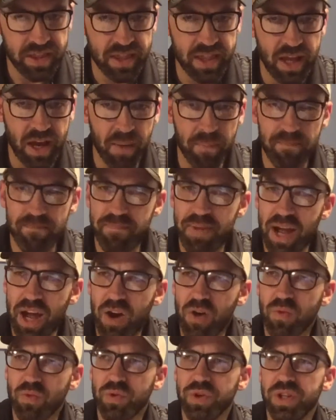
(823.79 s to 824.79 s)

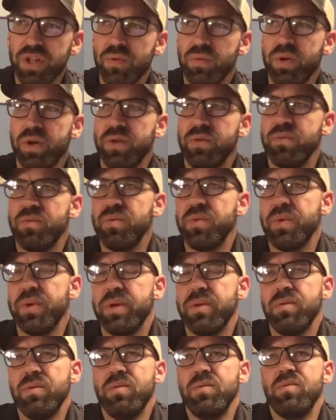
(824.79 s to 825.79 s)
about really what
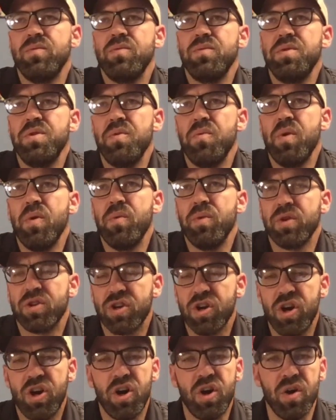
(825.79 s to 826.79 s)
we're
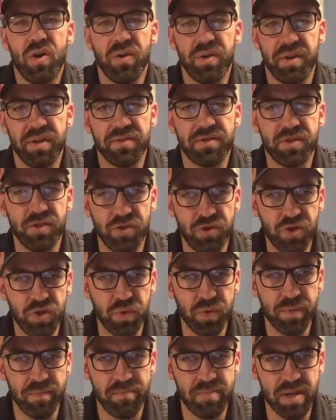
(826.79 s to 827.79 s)
called to
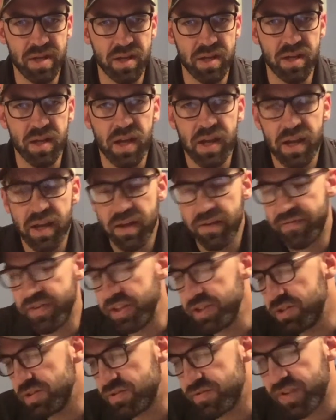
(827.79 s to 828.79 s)
do and be.
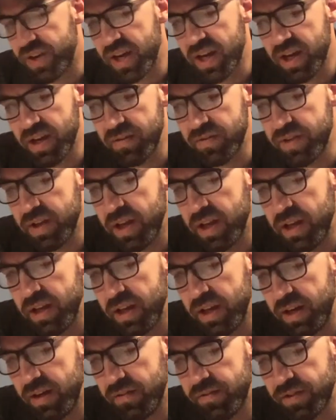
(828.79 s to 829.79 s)
Ephesians 5
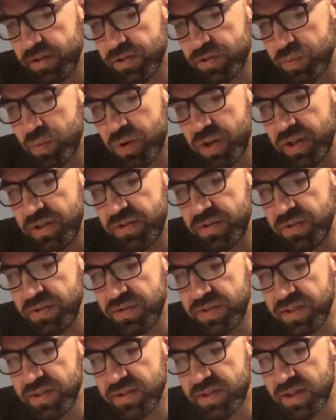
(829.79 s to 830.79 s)
verse 1 and 2
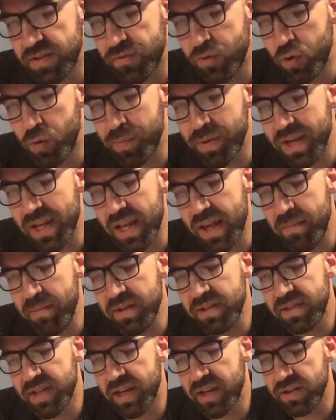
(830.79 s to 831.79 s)
says, "Therefore be
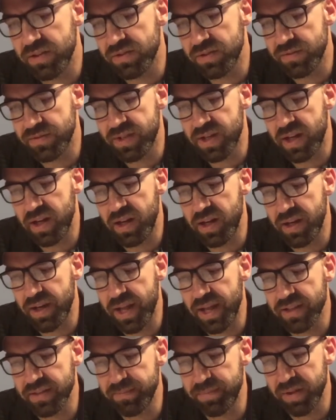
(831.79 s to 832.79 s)
imitators of God
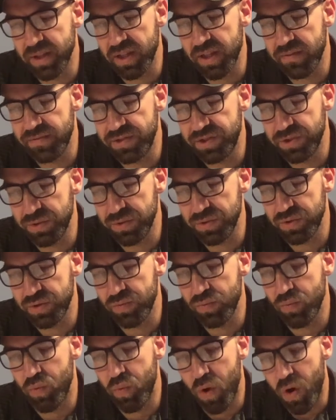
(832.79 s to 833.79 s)
as beloved
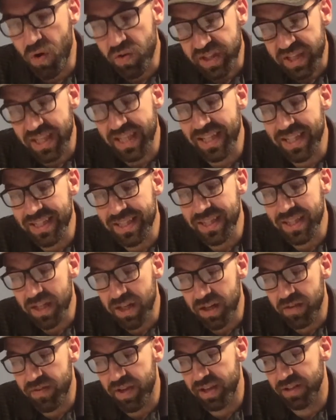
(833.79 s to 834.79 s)
children, walk in
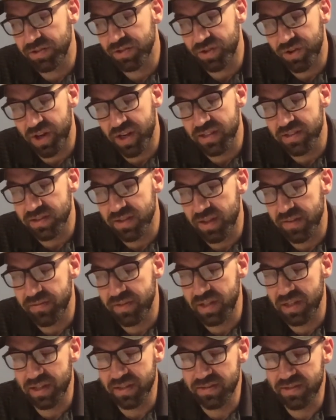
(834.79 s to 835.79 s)
love as Christ loved
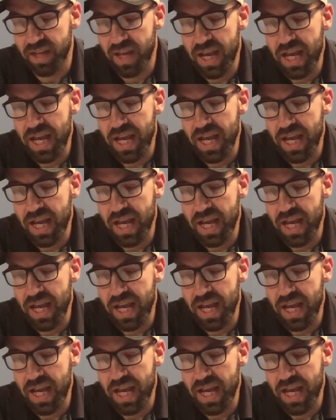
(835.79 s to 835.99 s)
us